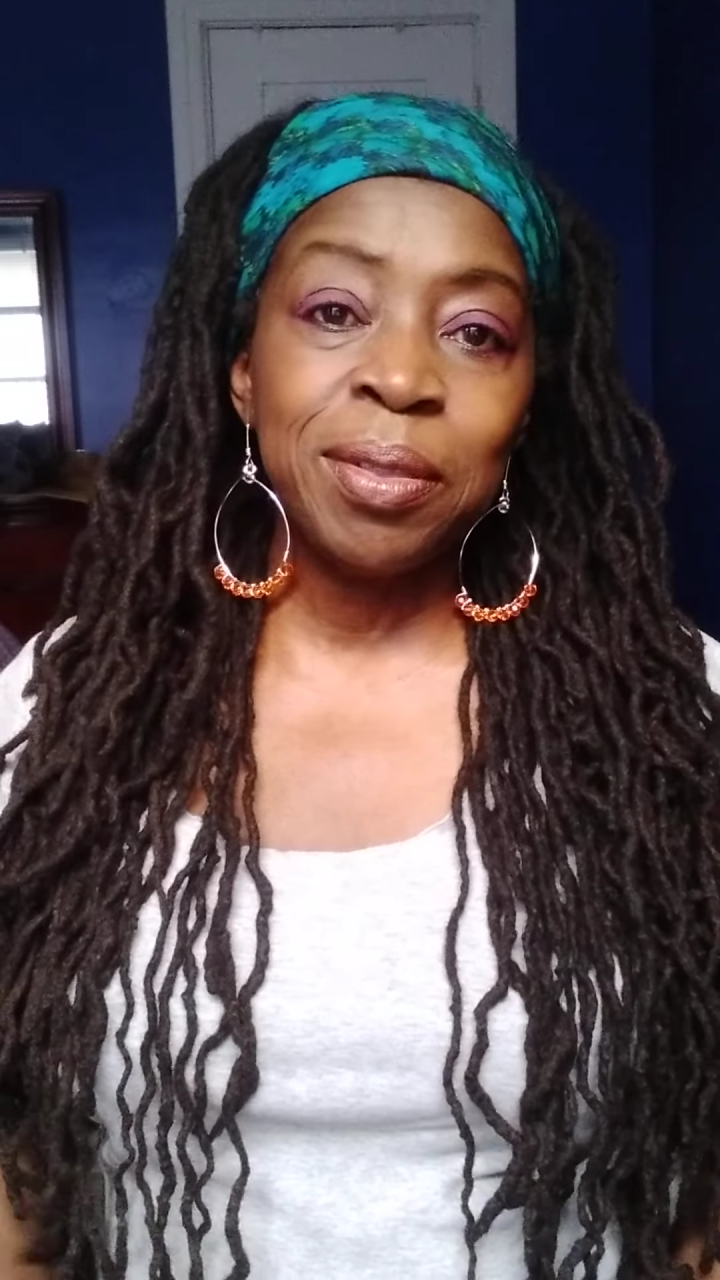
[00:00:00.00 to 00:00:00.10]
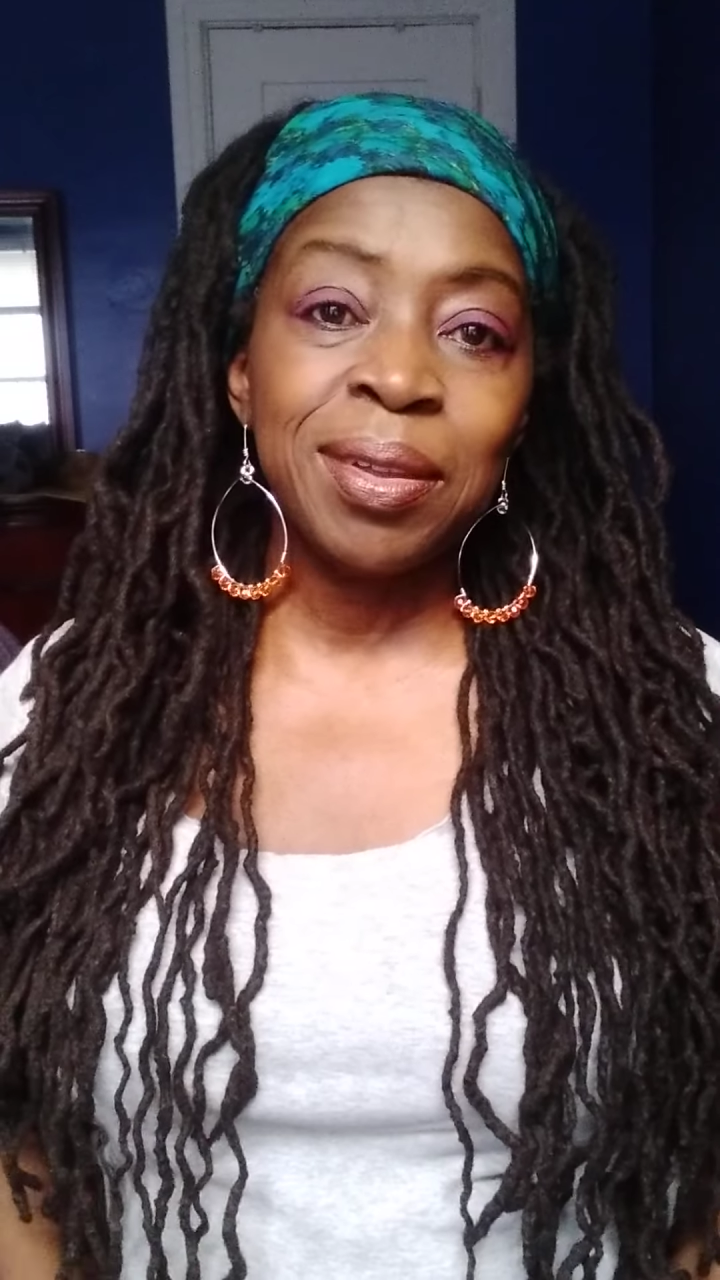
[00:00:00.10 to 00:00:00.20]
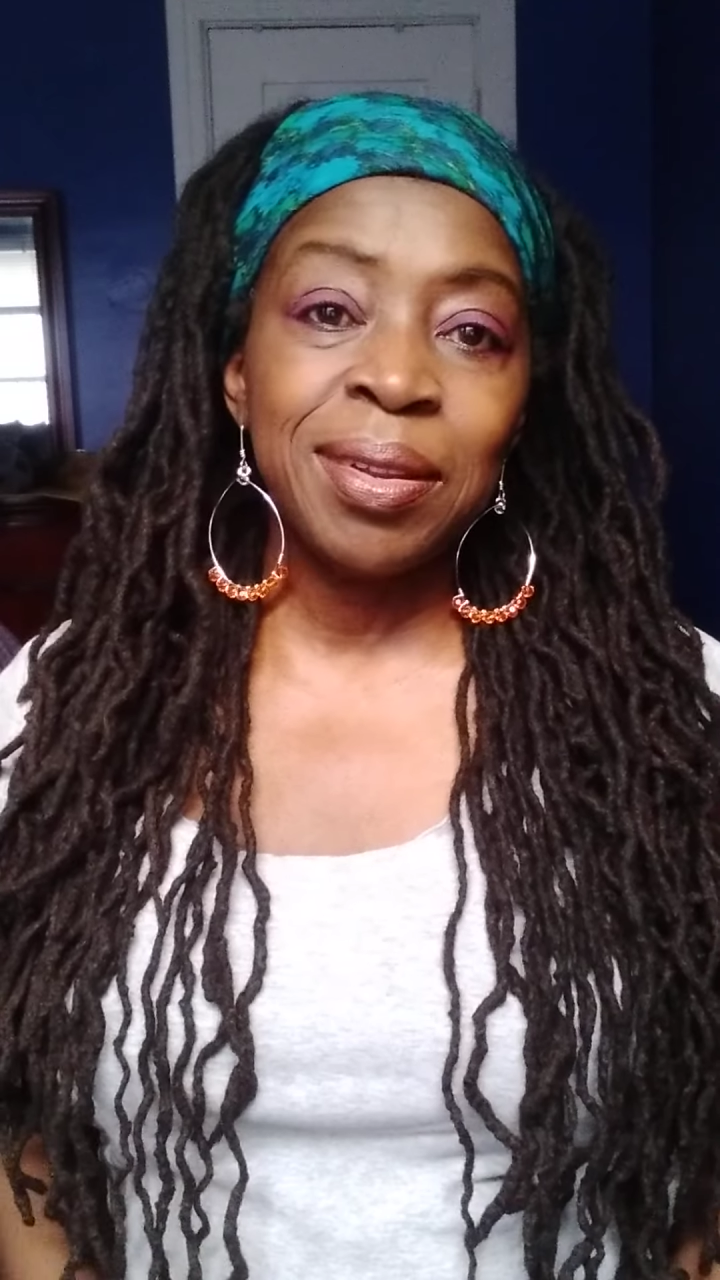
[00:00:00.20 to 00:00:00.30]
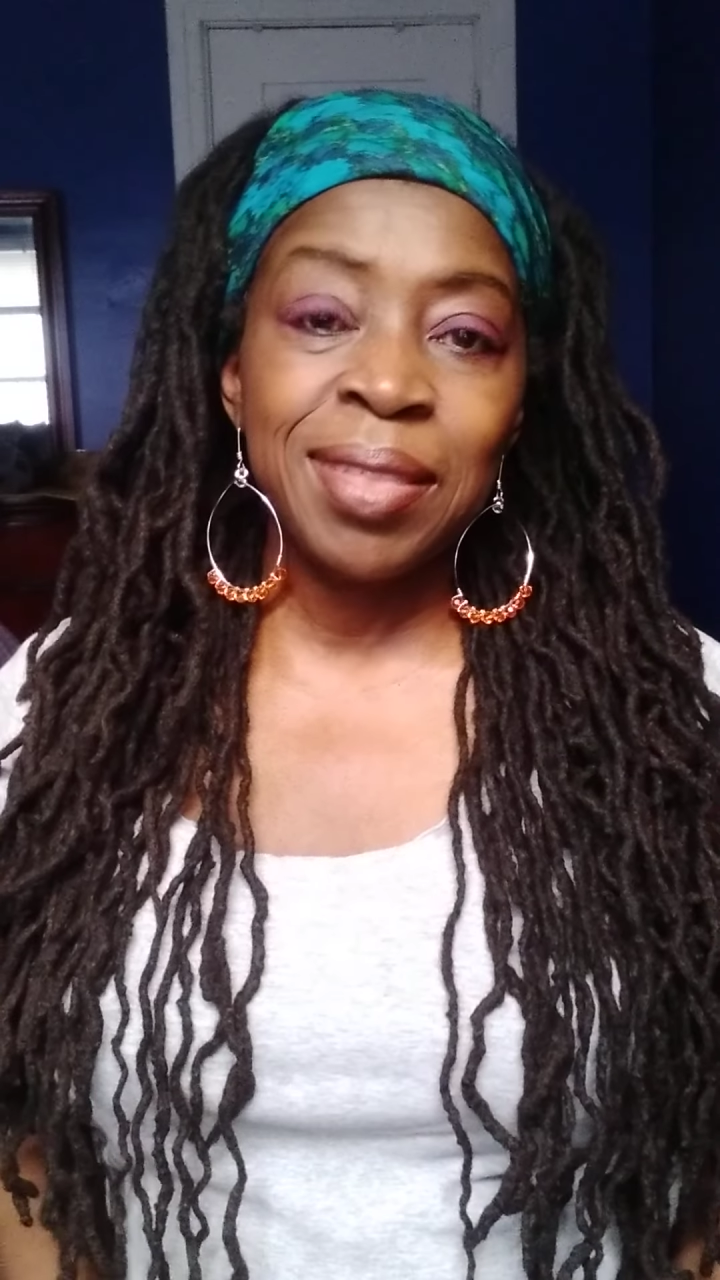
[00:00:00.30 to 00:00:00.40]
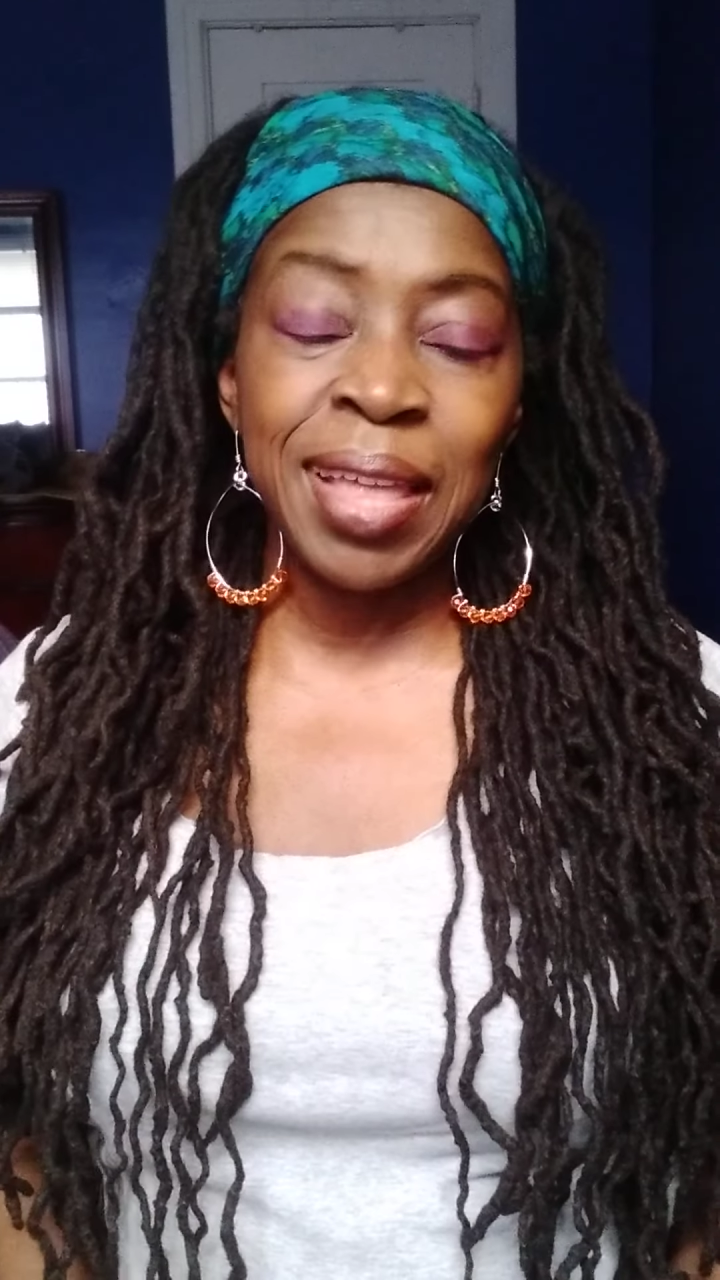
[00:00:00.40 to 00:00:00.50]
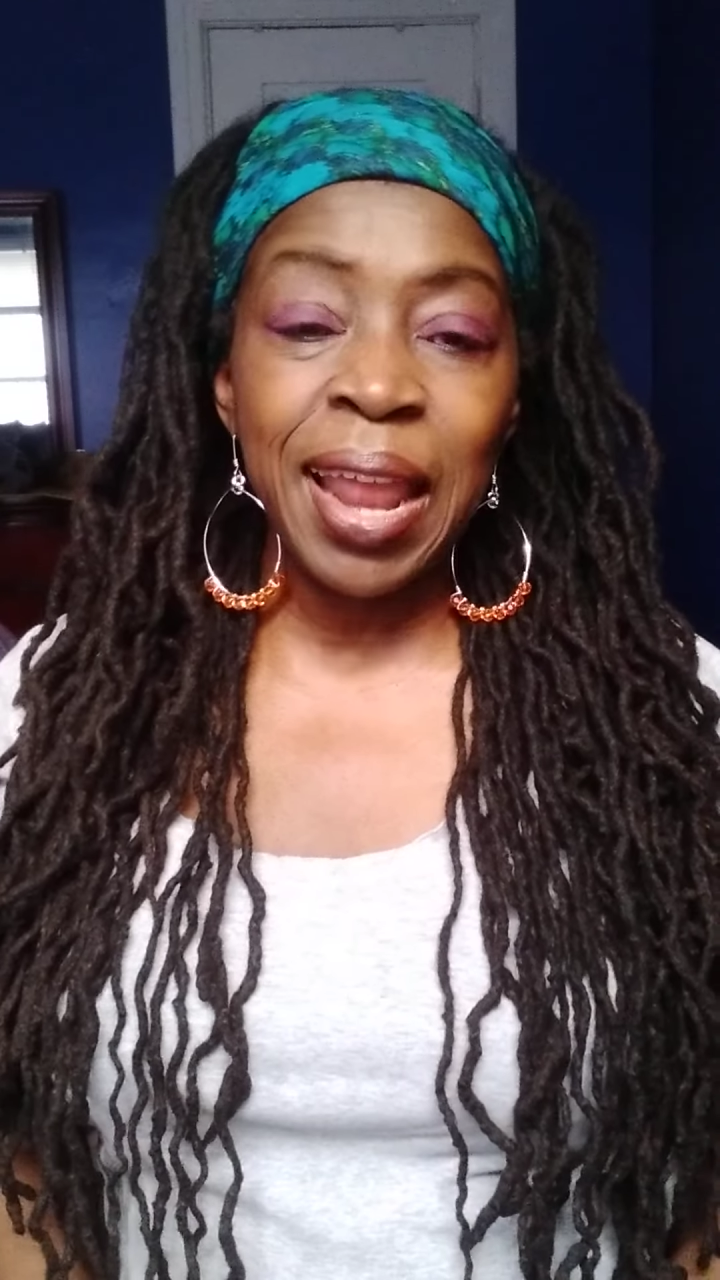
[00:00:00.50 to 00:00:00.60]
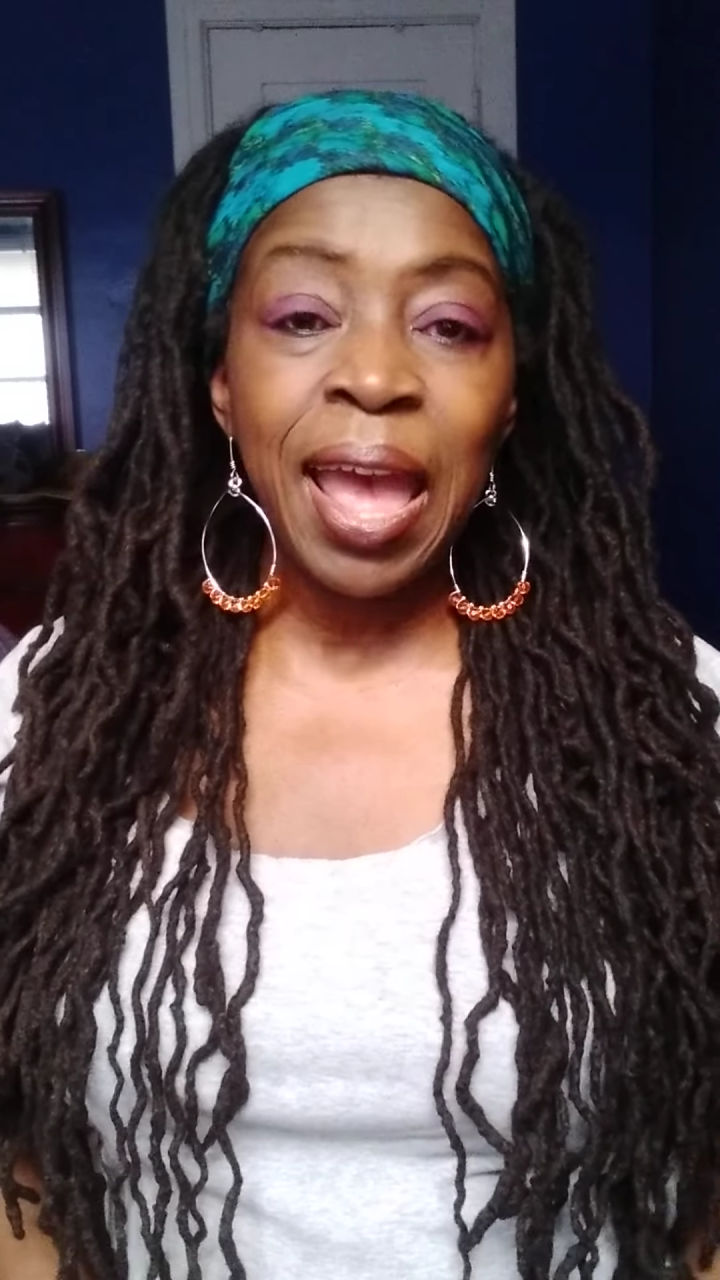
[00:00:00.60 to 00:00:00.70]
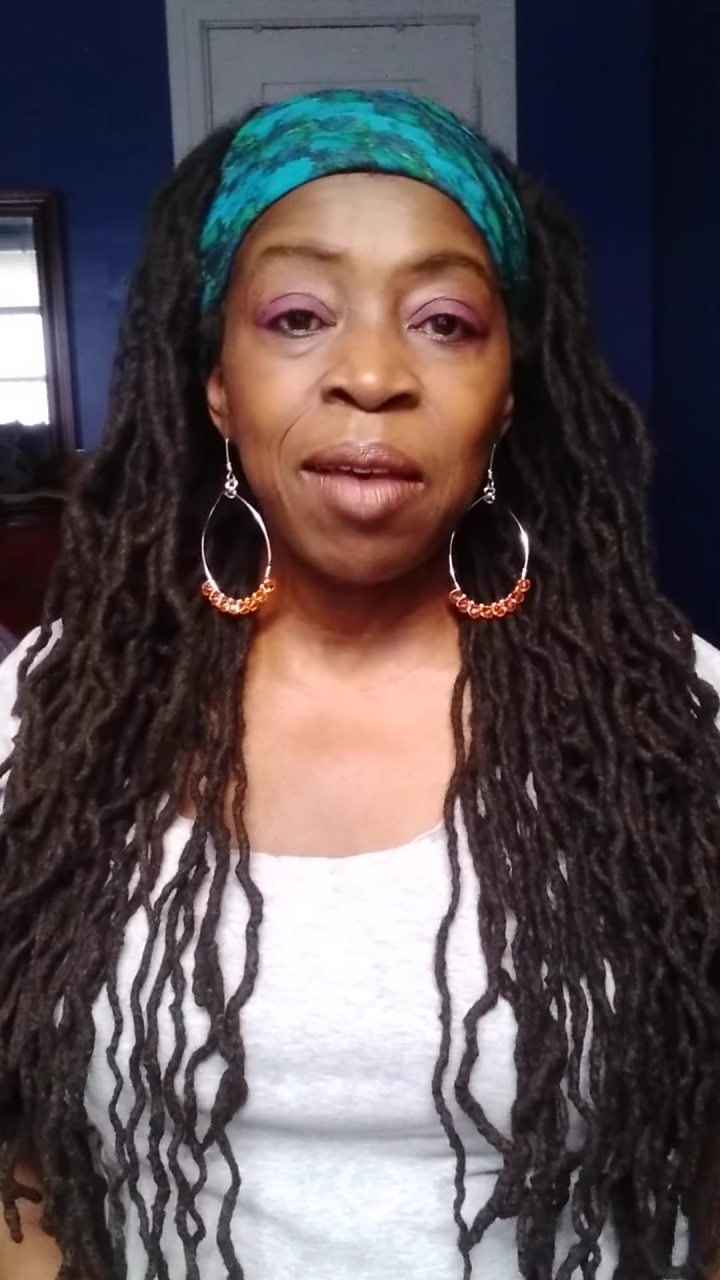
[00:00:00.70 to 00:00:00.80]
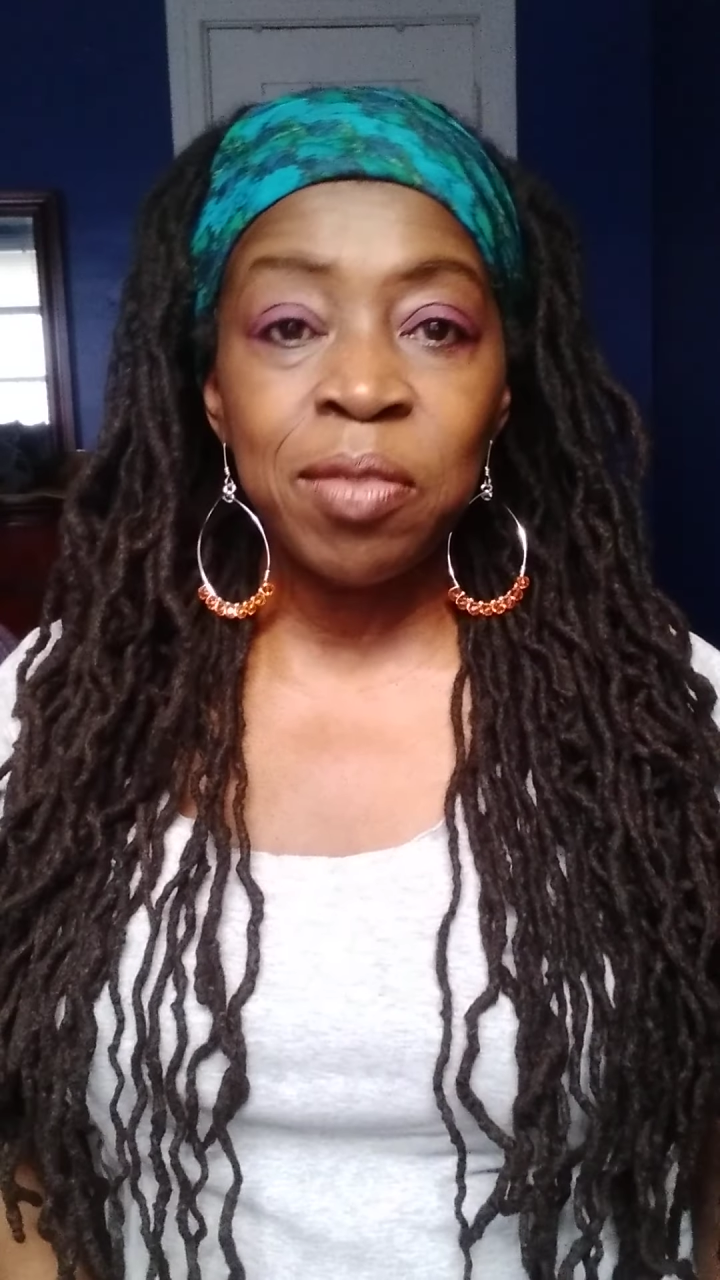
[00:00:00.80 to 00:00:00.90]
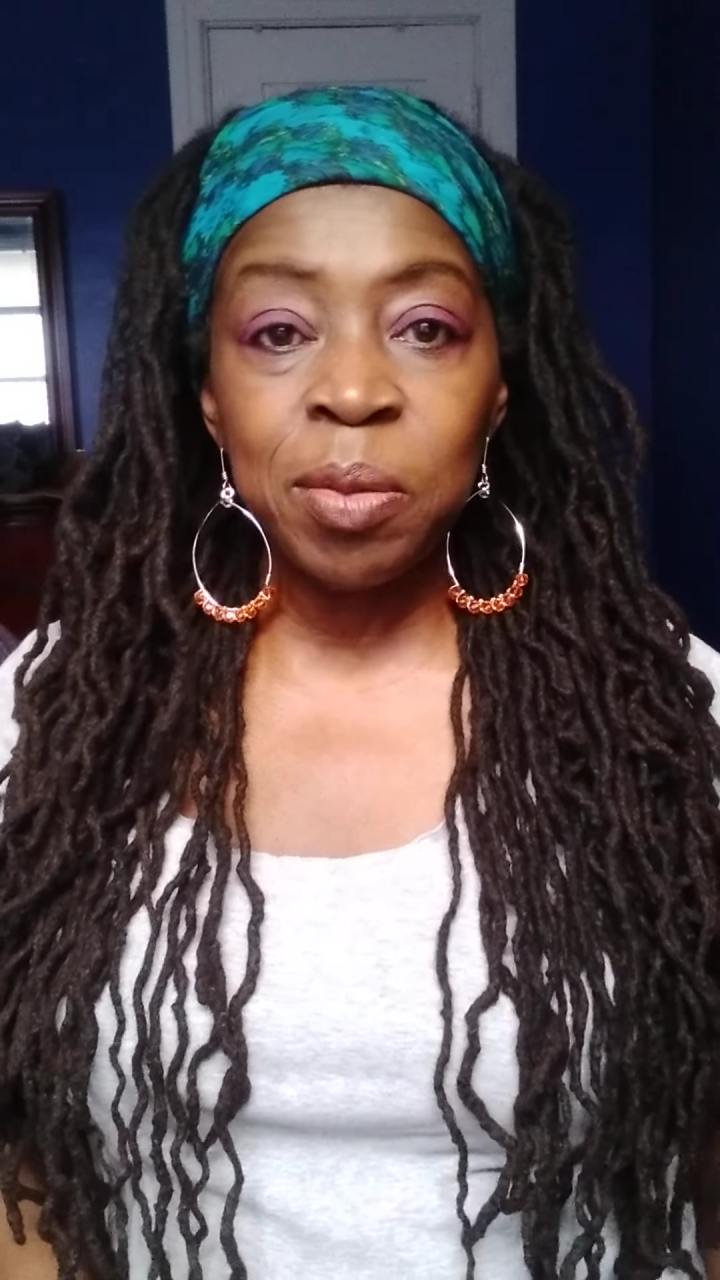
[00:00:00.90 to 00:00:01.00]
that
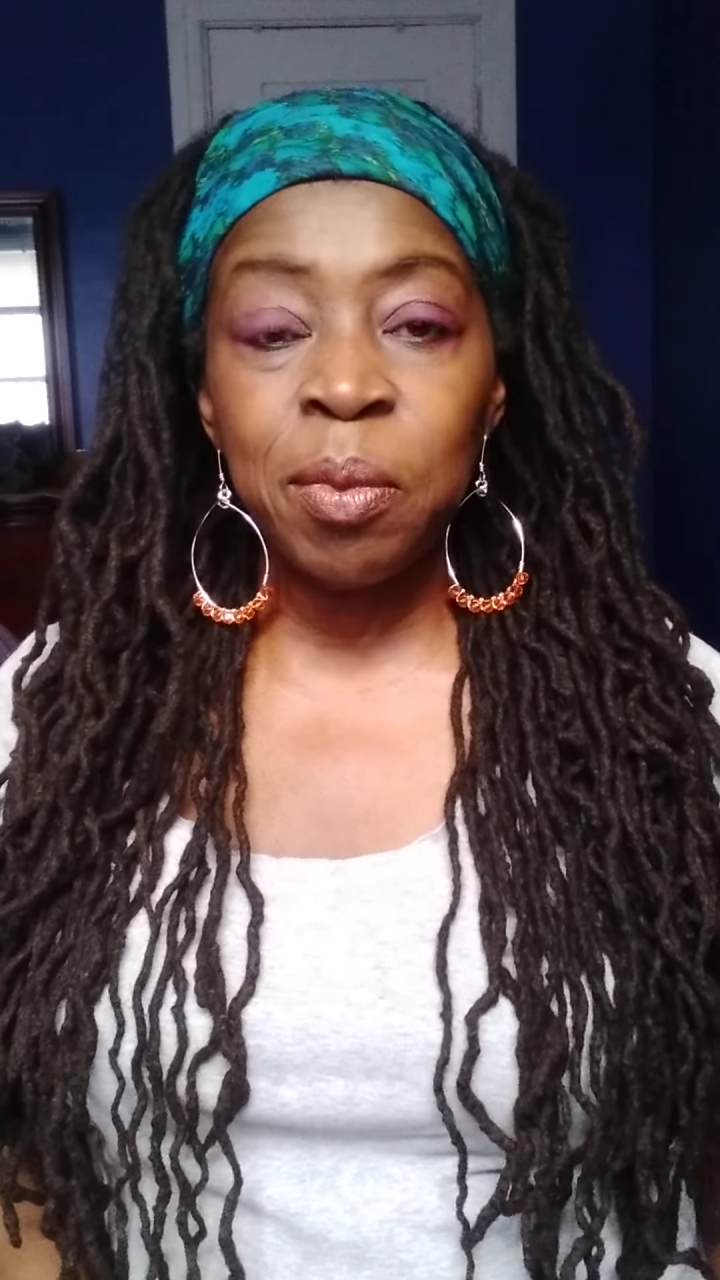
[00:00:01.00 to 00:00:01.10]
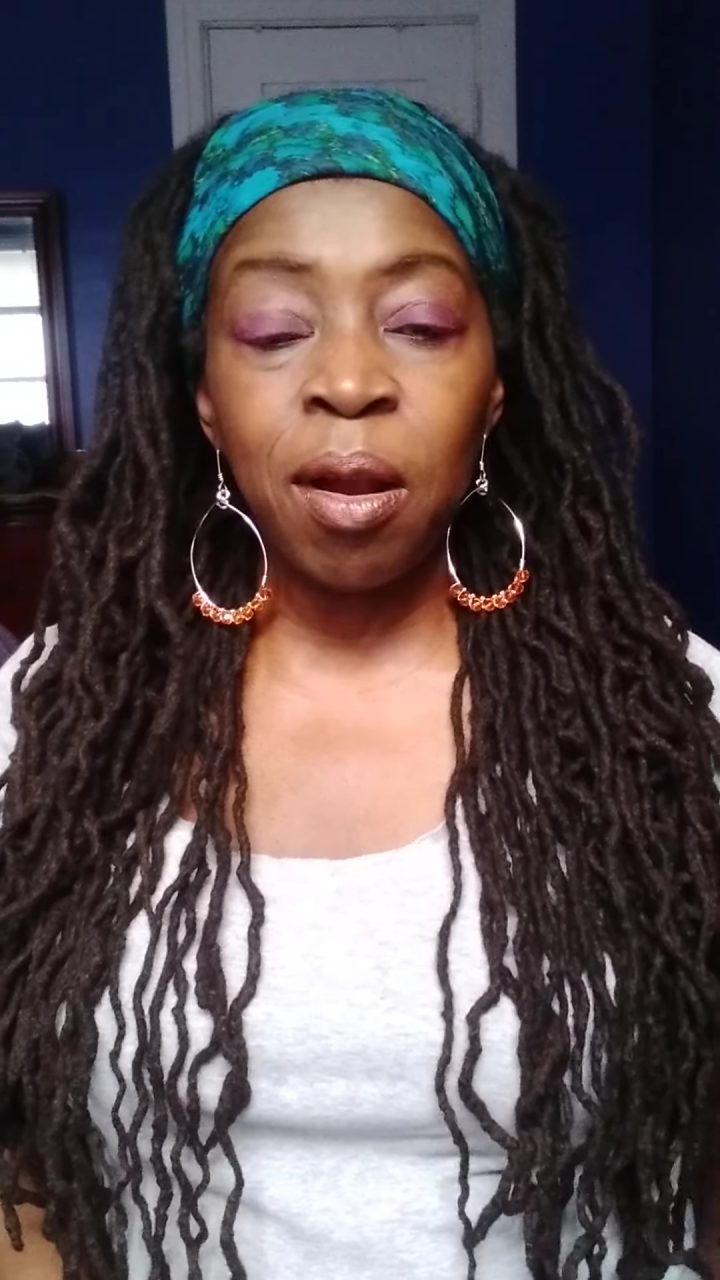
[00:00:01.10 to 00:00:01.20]
have them